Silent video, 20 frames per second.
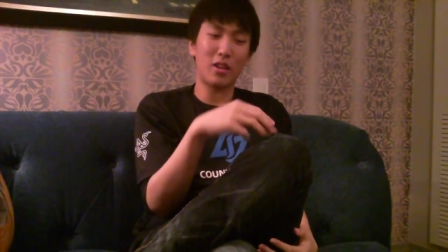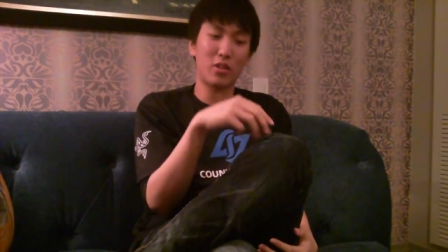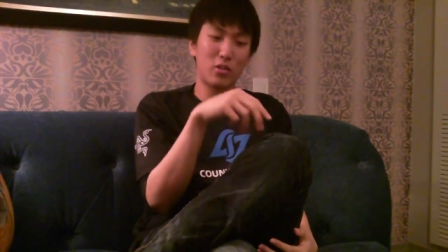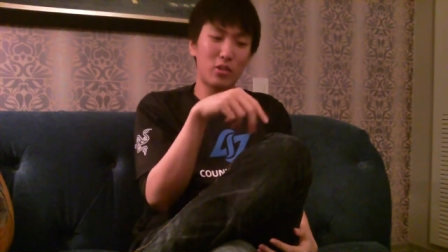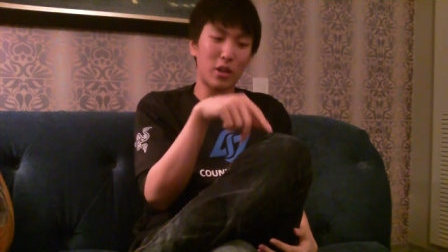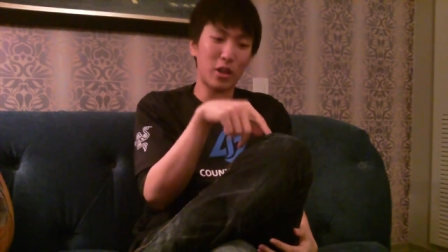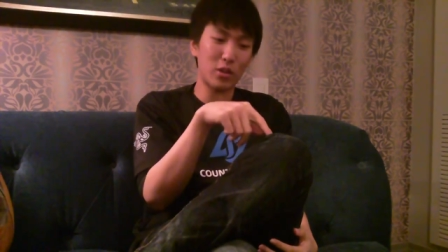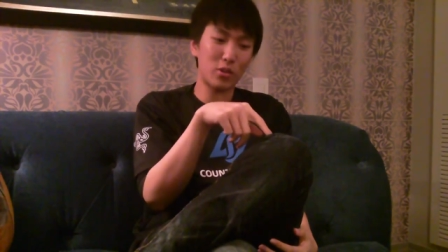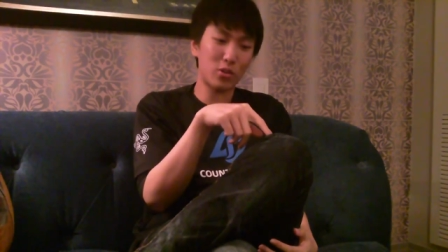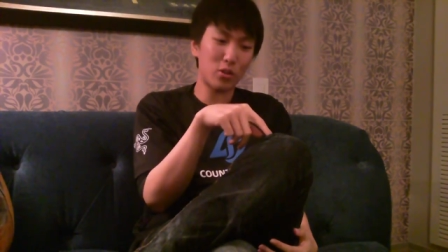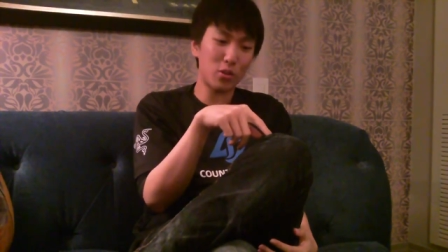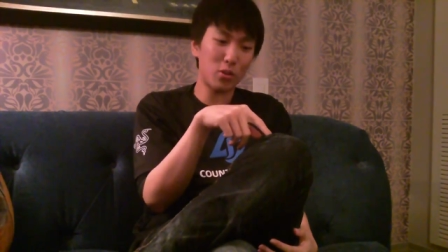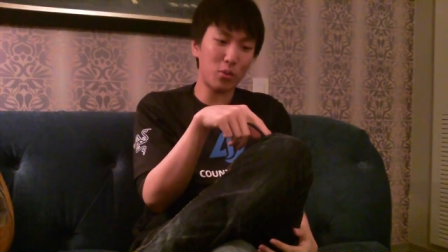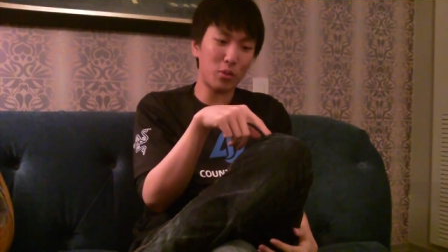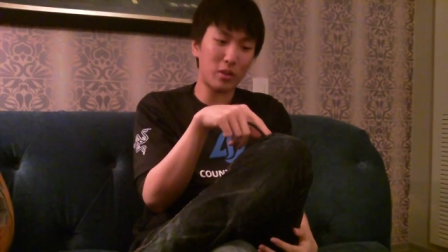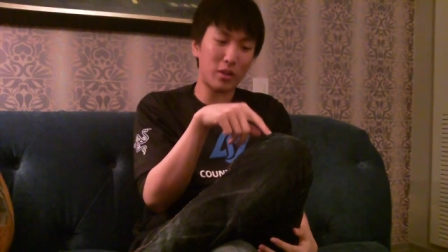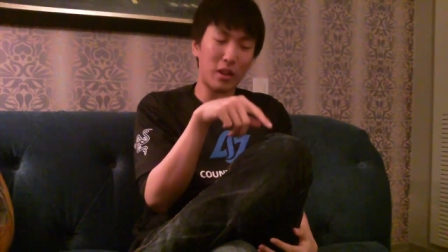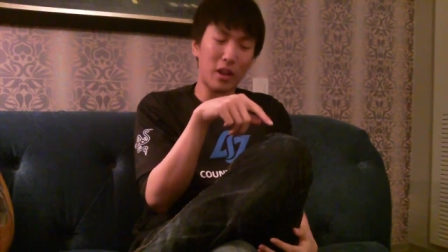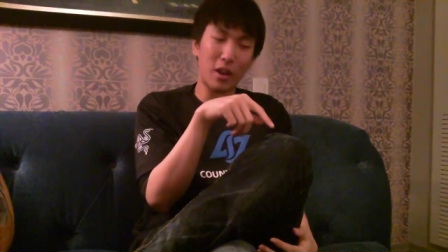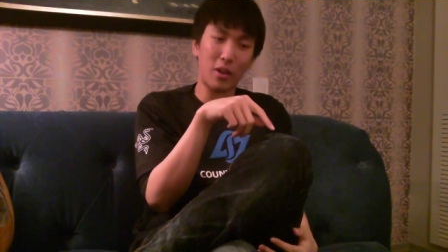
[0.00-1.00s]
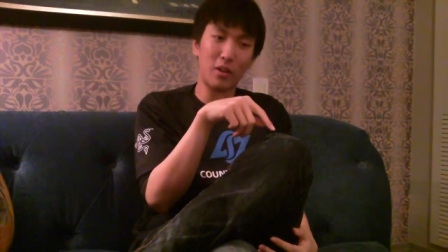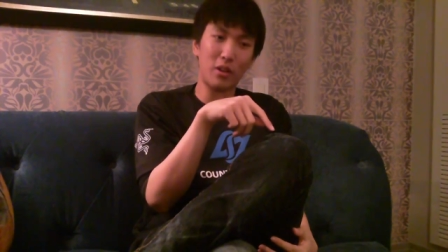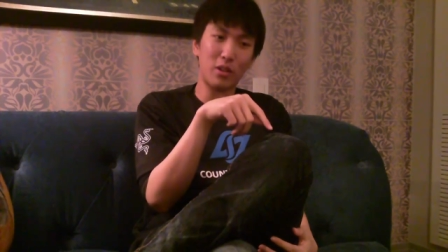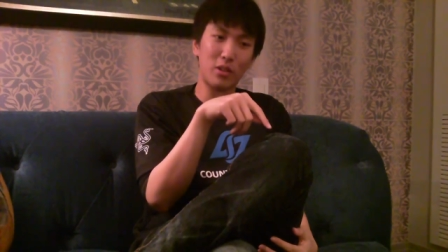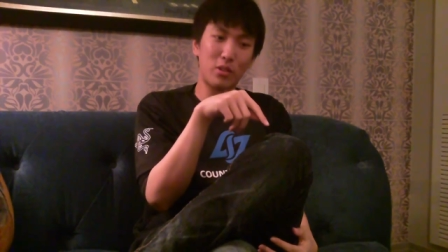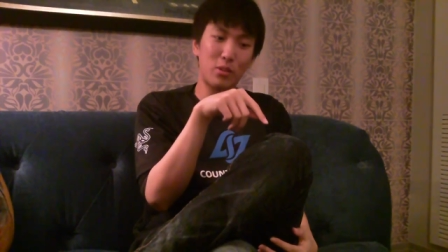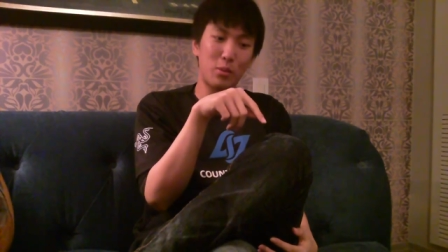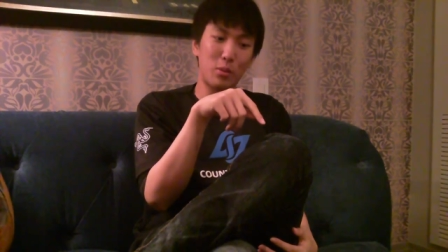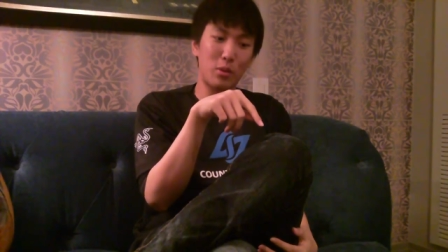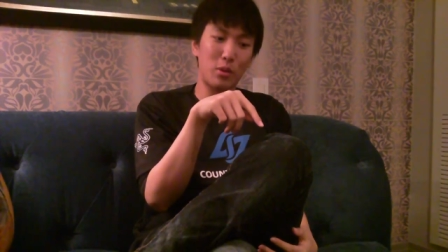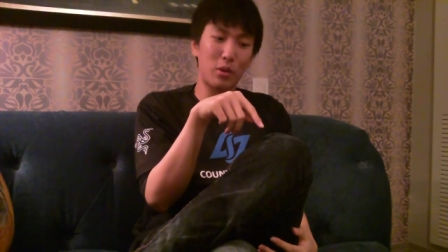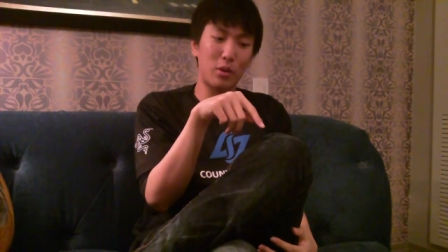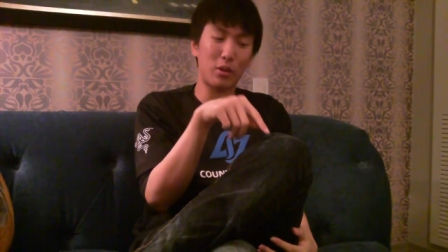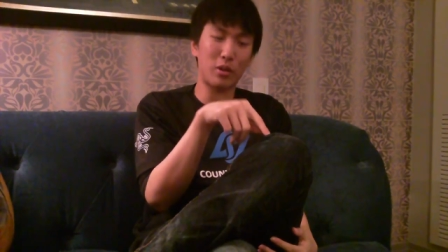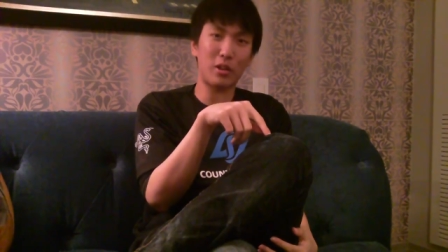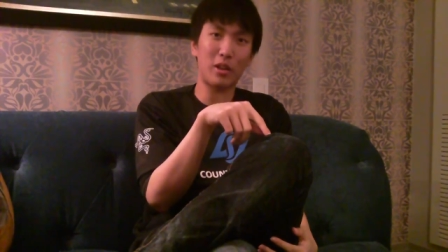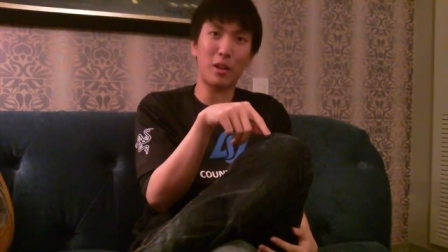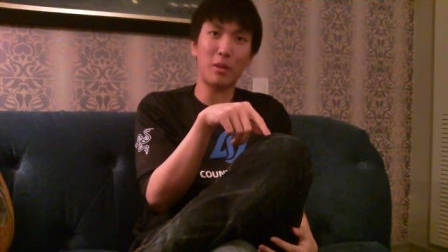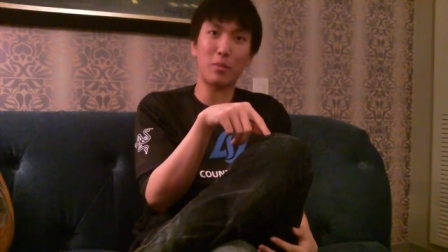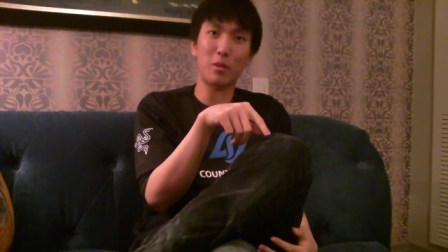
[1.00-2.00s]
Chauster would carry us through the
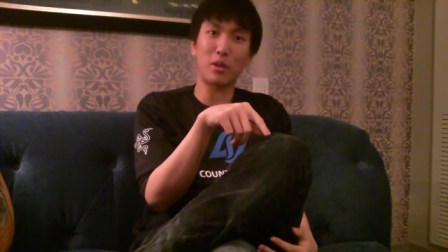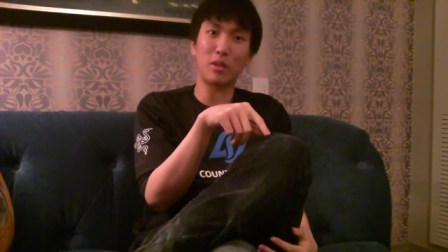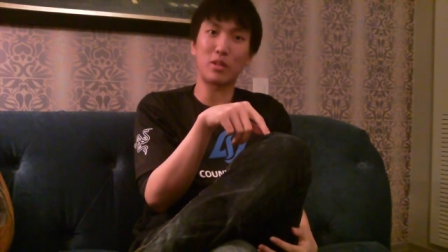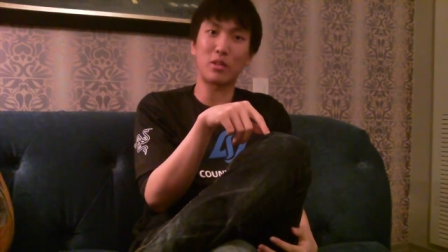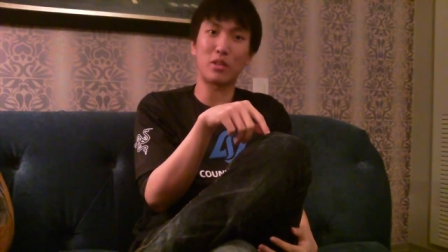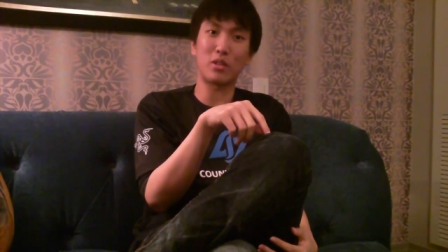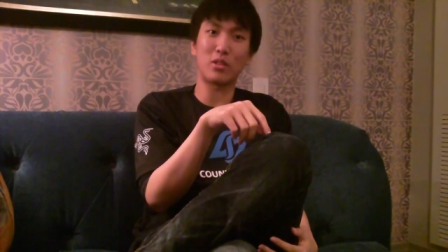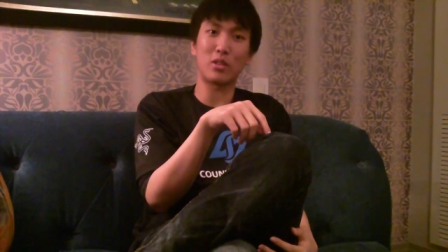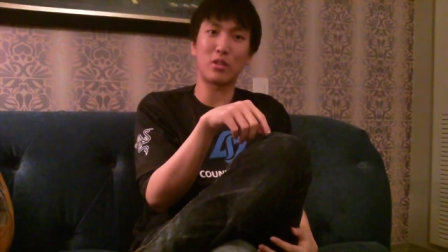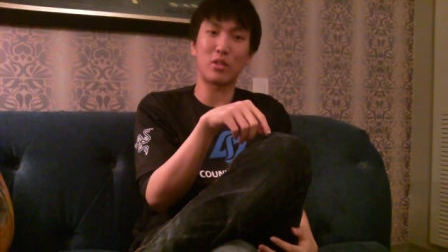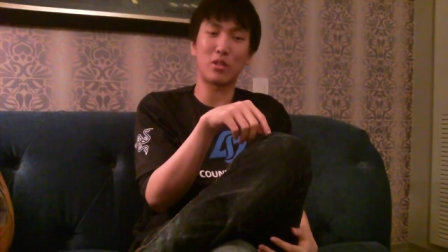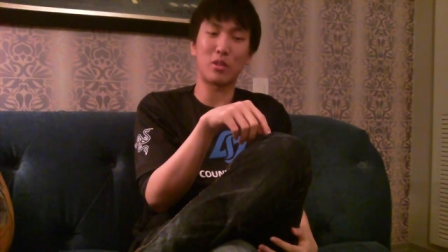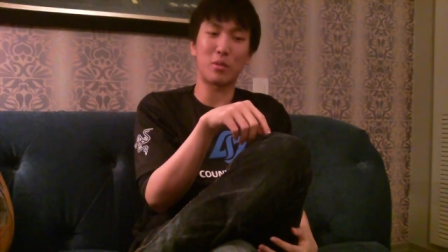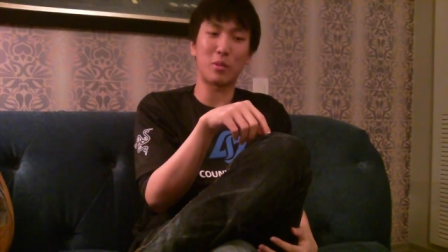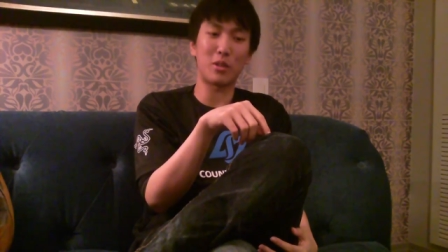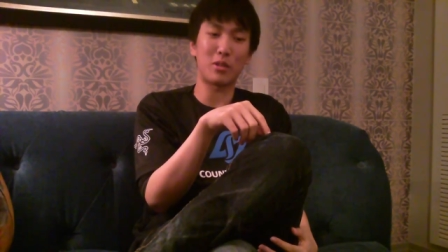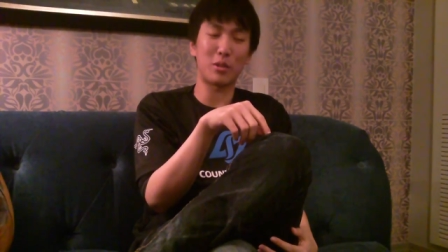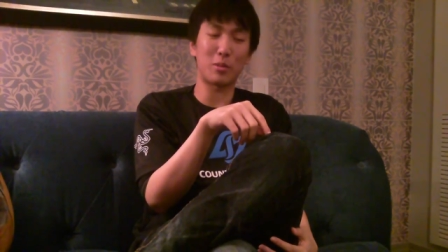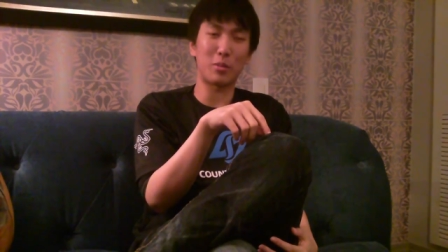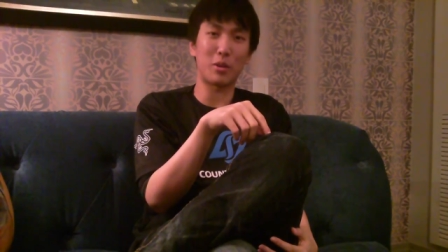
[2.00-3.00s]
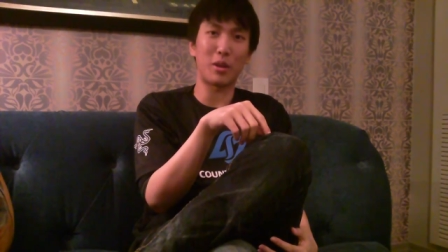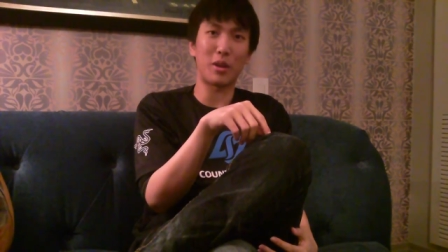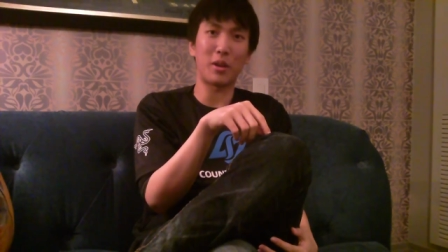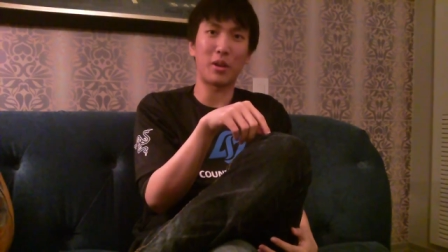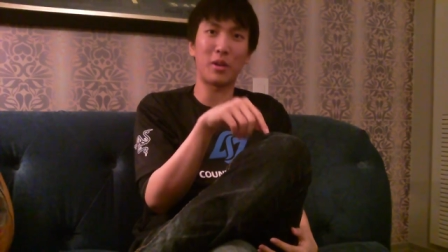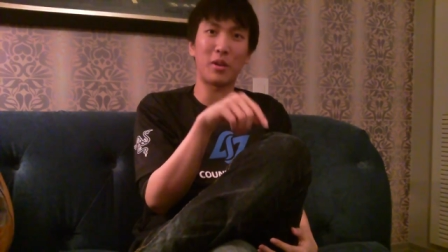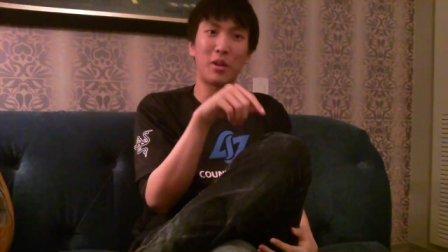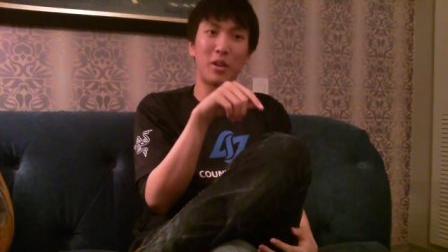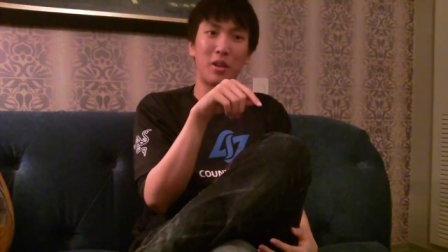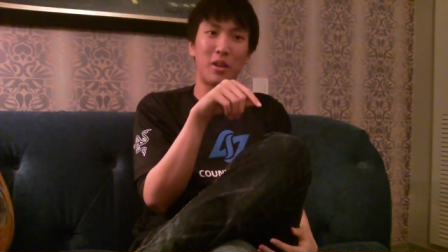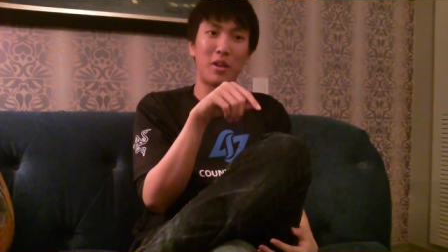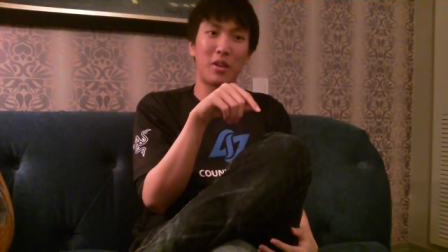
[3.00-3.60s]
early game because he's such an amazing player,